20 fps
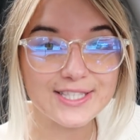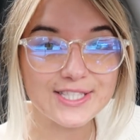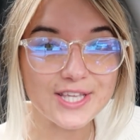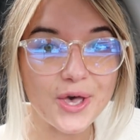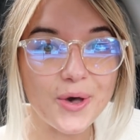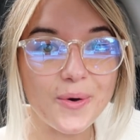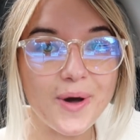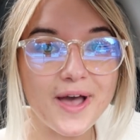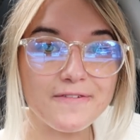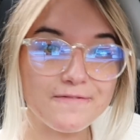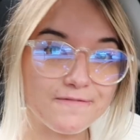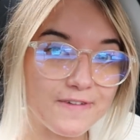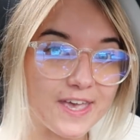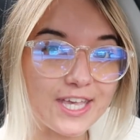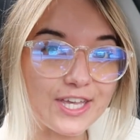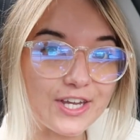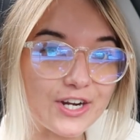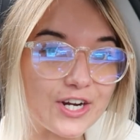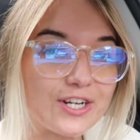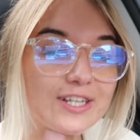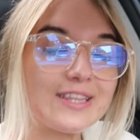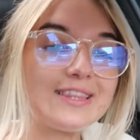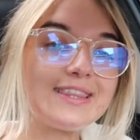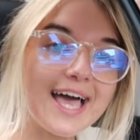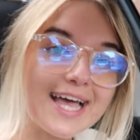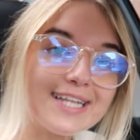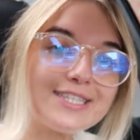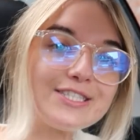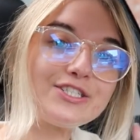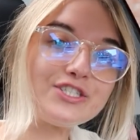so I figured
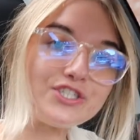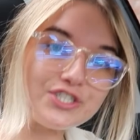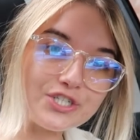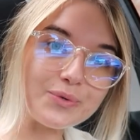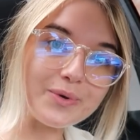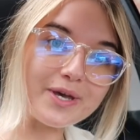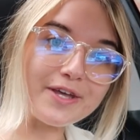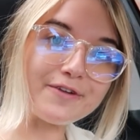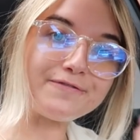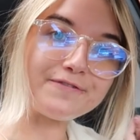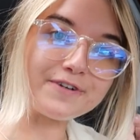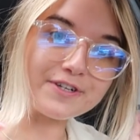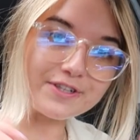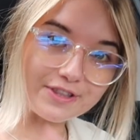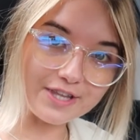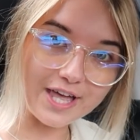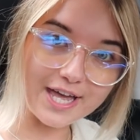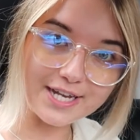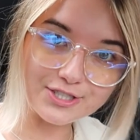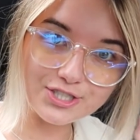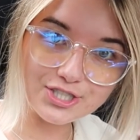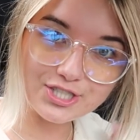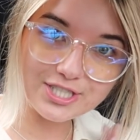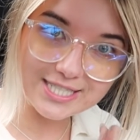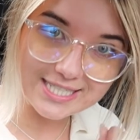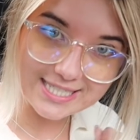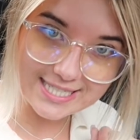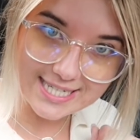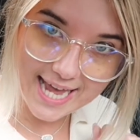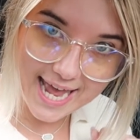let's let's do it for lunch
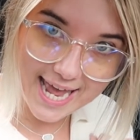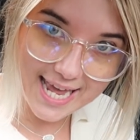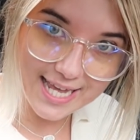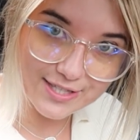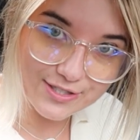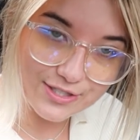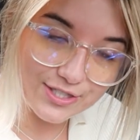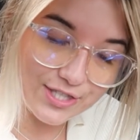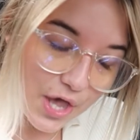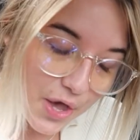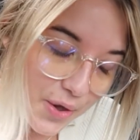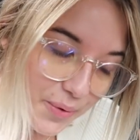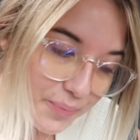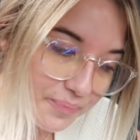today. So